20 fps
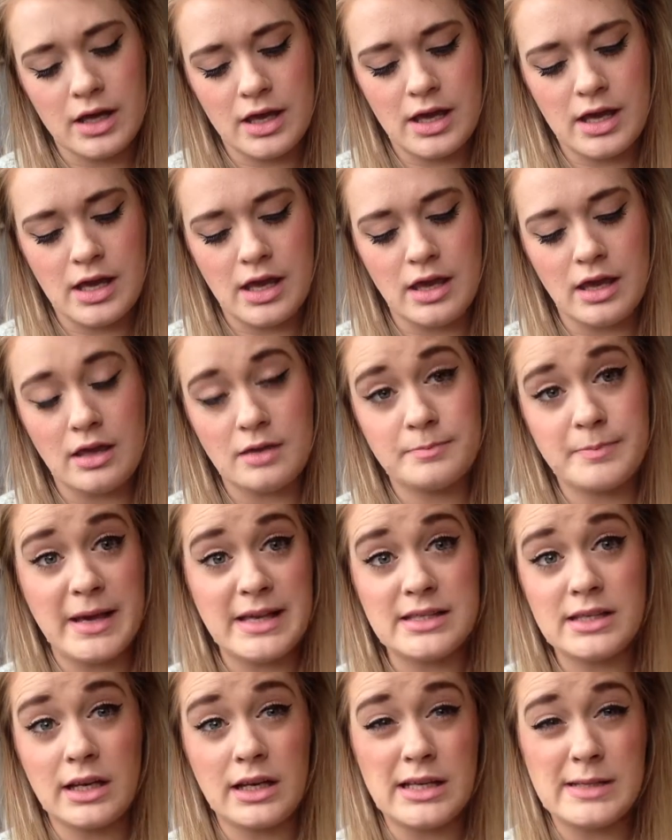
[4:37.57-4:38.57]

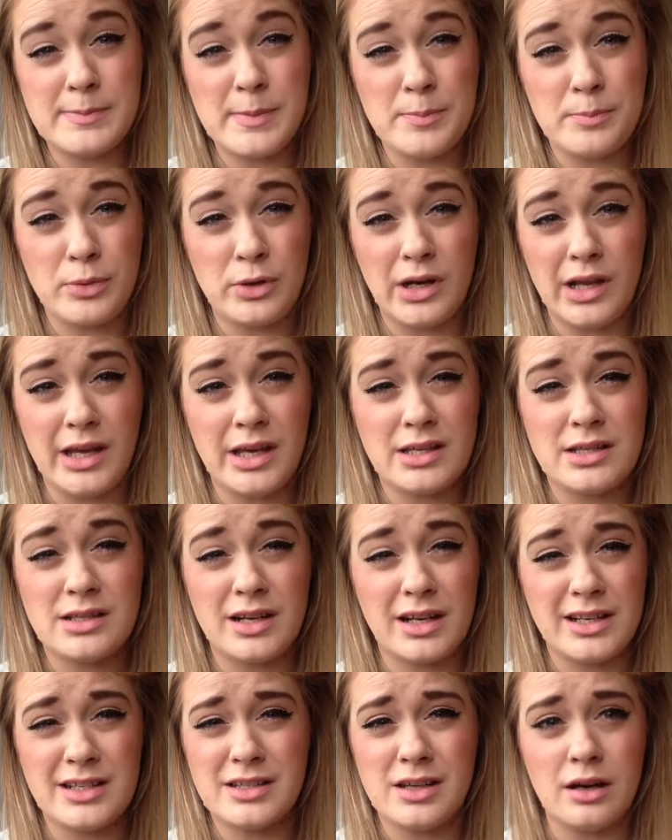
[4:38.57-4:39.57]
He's been bullied
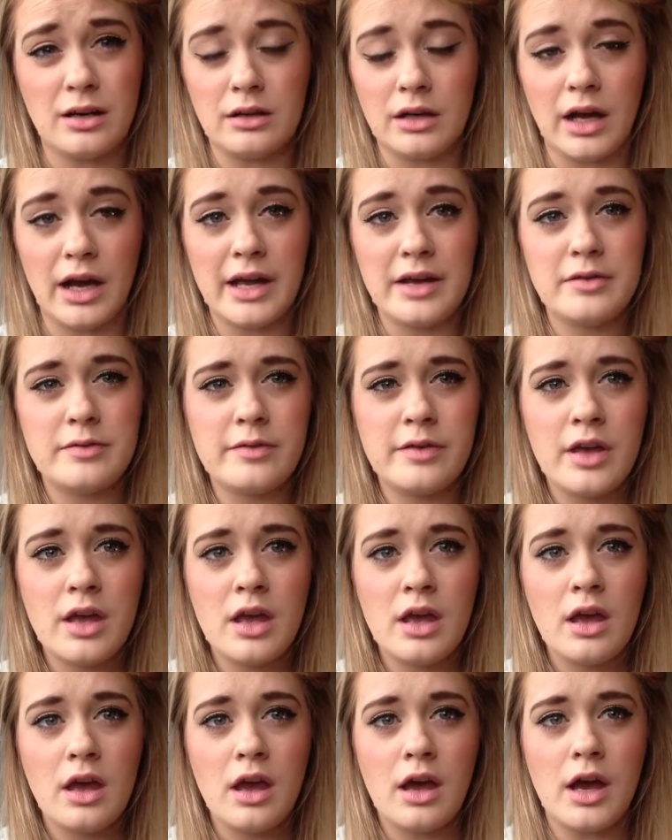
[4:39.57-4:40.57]
like his whole life,
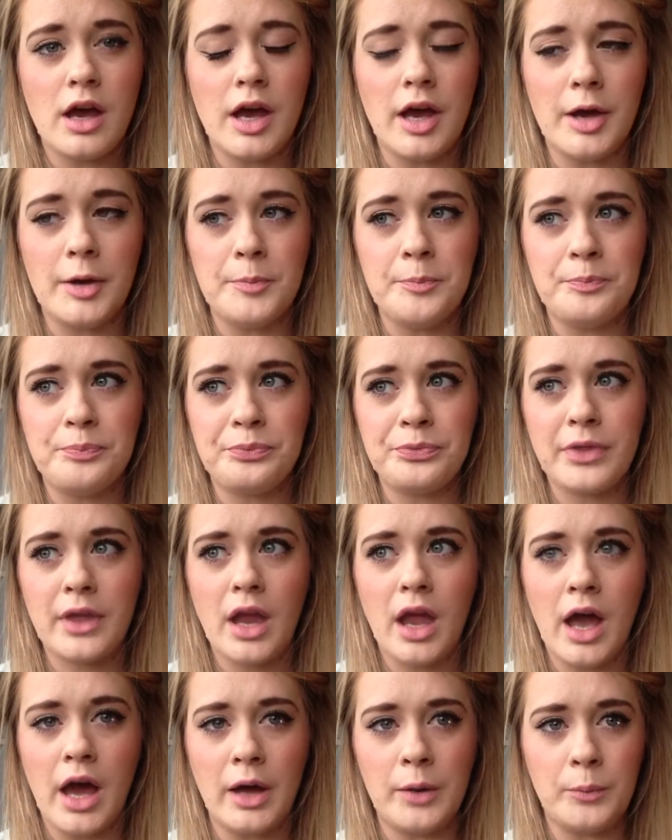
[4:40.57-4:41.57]
and
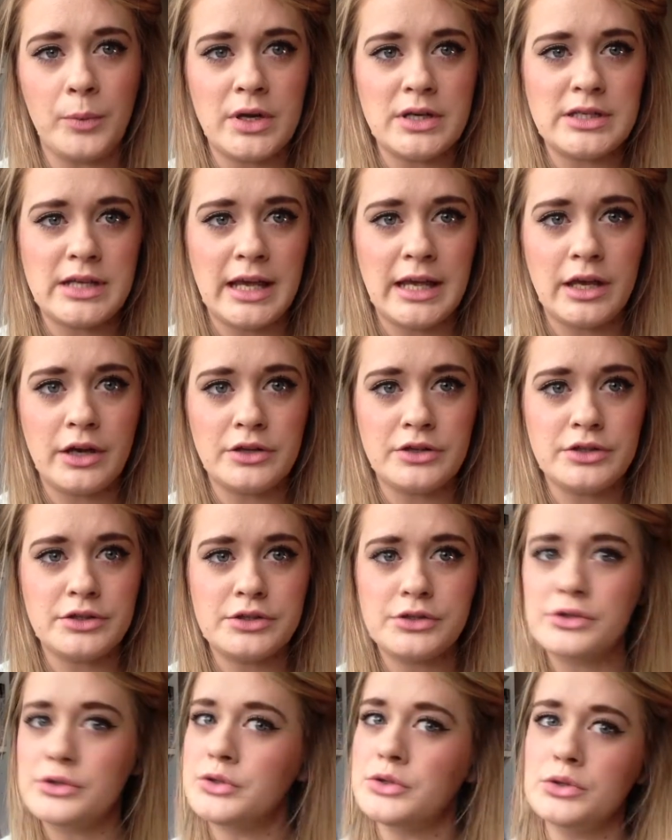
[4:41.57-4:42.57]
one day he goes to
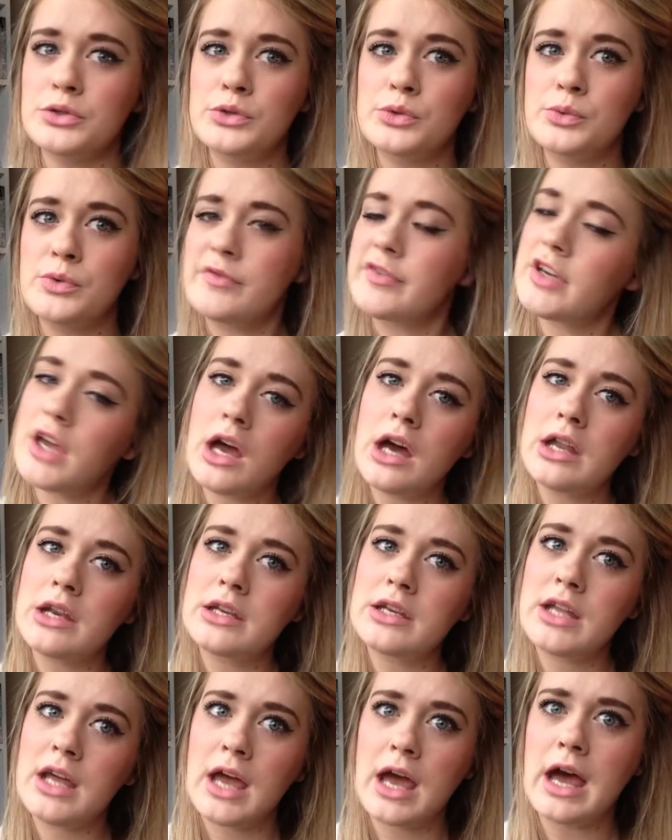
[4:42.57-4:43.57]
school with a
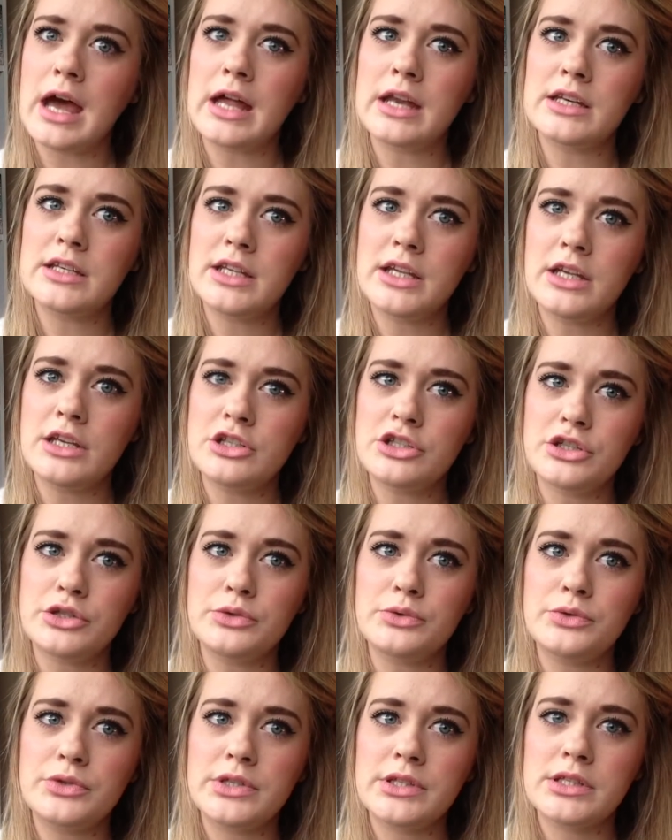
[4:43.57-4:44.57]
gun and he
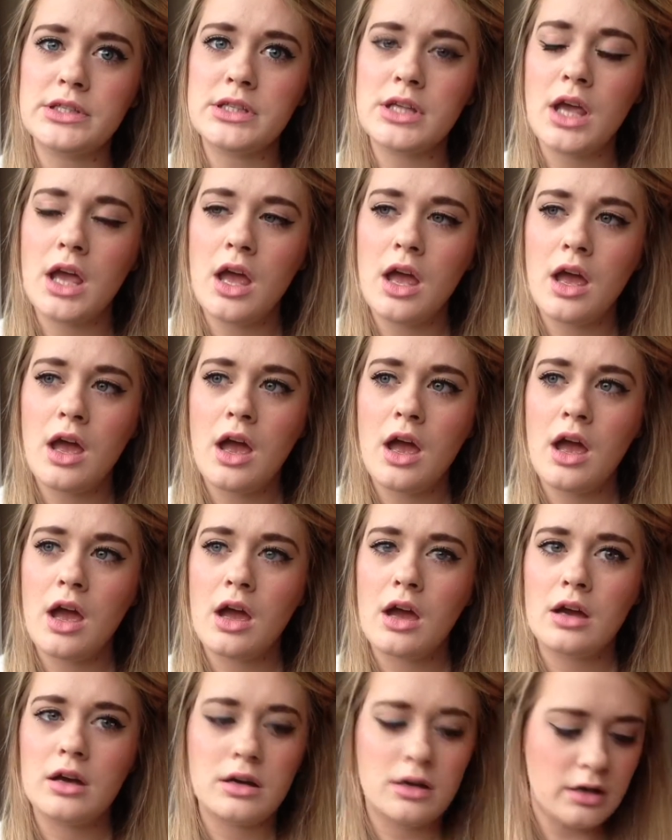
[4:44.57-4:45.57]
shoots,
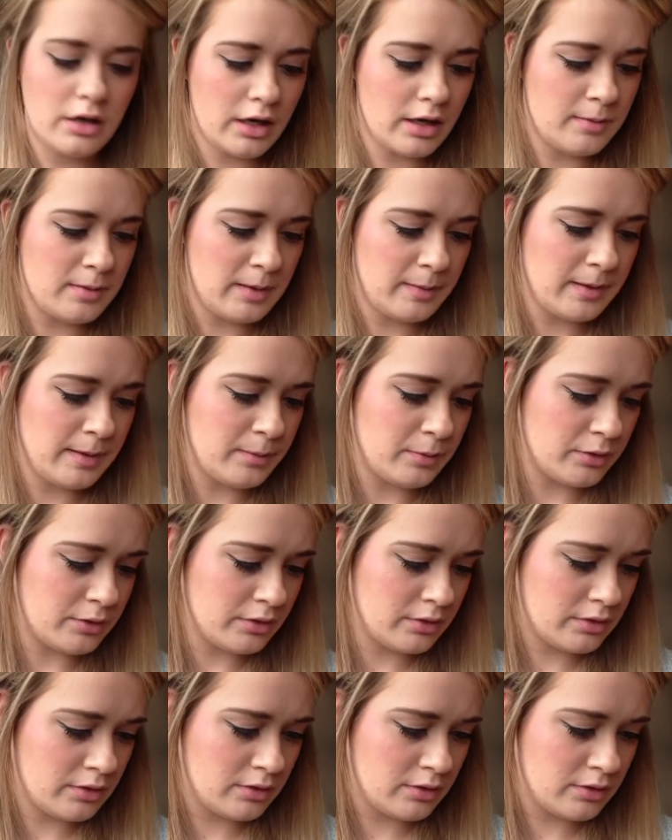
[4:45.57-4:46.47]
how many people?